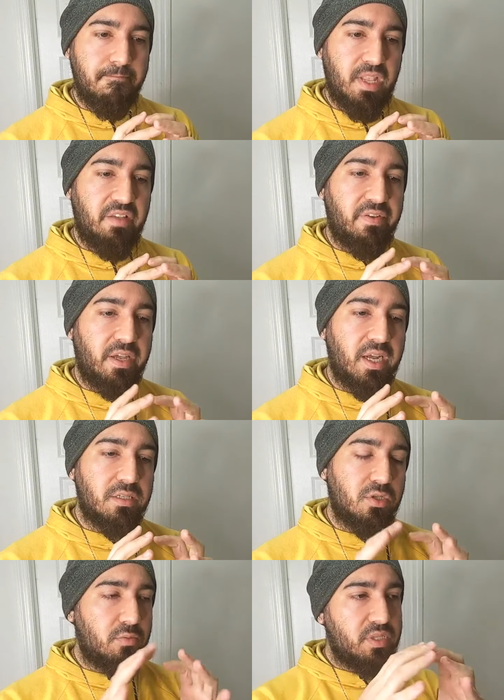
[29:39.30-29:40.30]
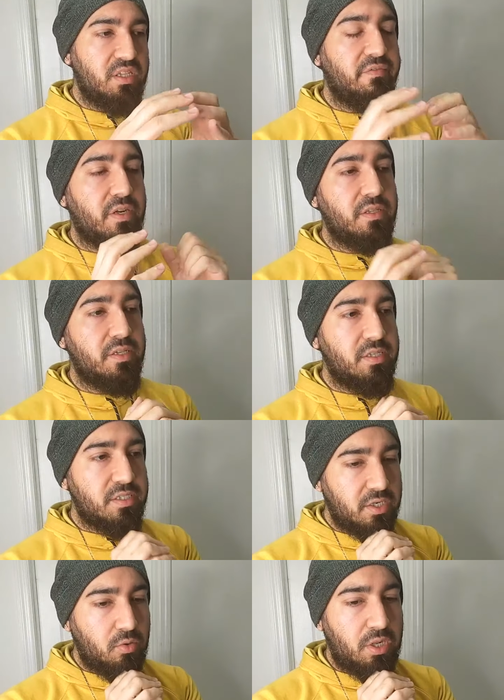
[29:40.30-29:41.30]
if I catch something different in the
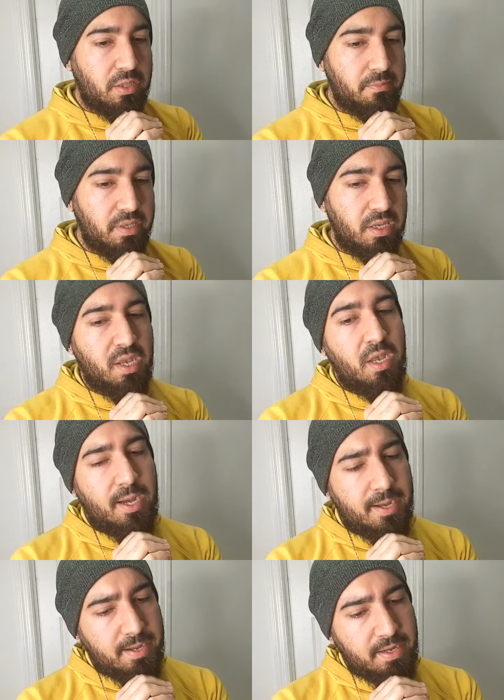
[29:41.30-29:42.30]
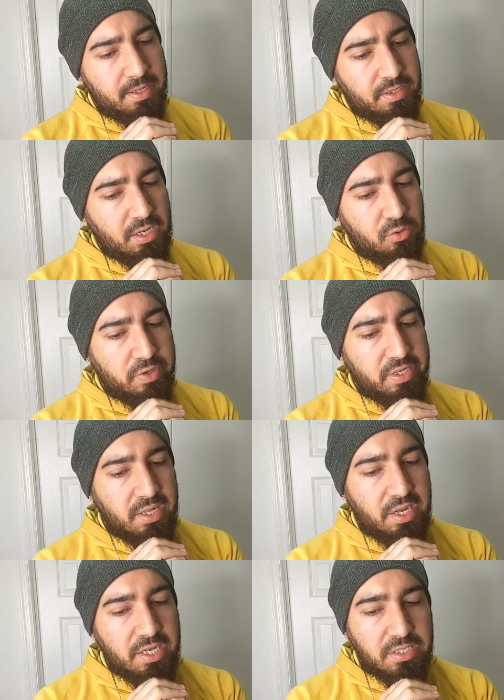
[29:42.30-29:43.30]
circle. Let me try to
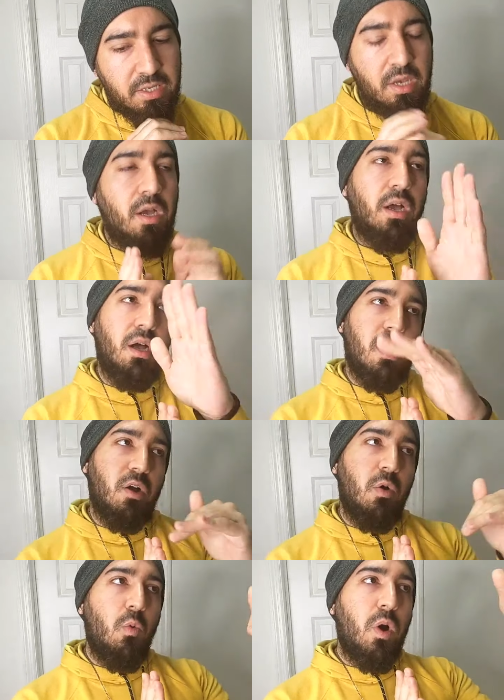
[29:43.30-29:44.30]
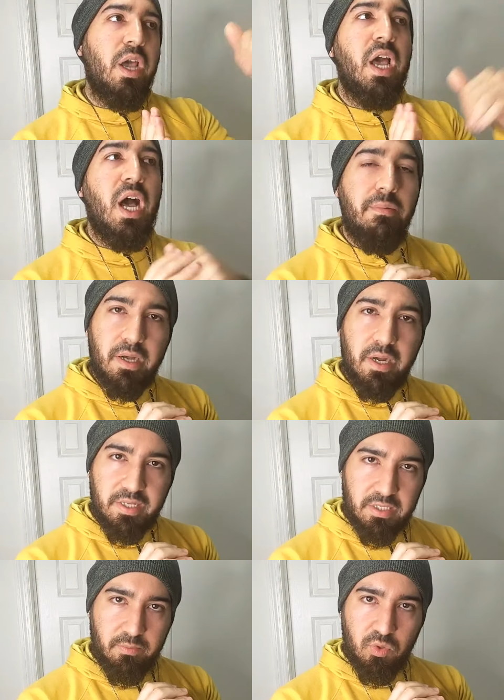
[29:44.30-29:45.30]
reanalyze why have a
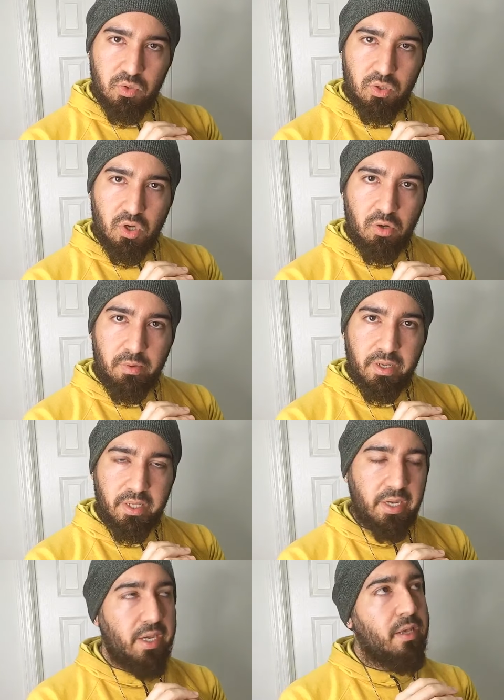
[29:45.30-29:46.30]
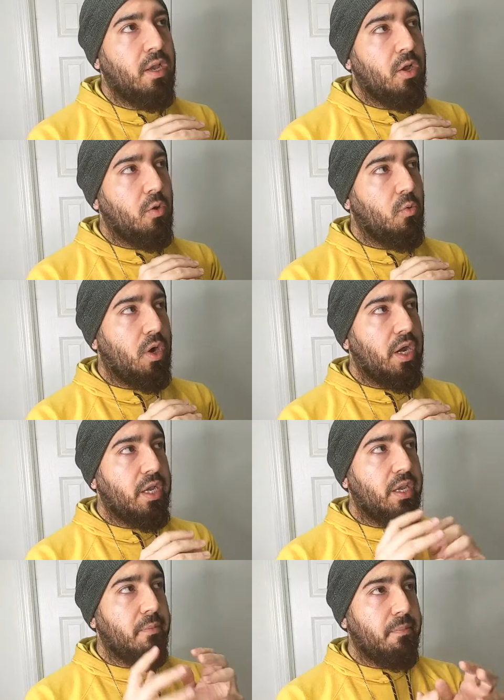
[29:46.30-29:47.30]
crescent moon over the head.
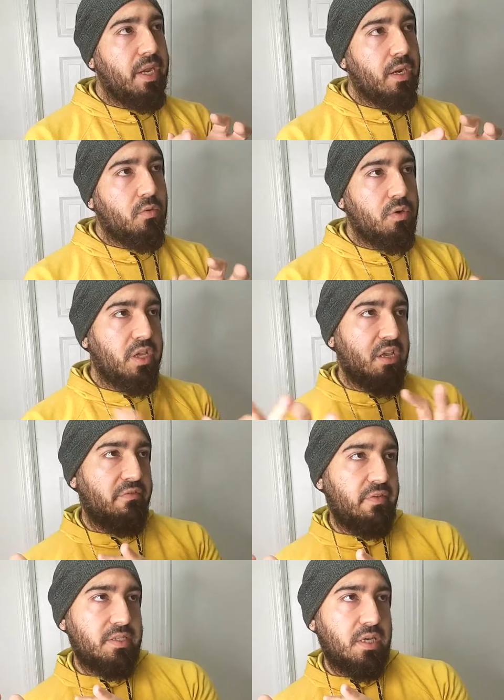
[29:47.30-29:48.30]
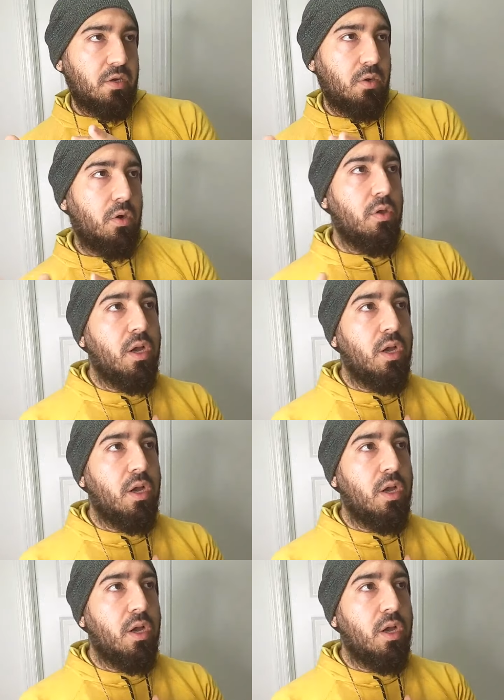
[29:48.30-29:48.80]
Why Mercury, if it's a god,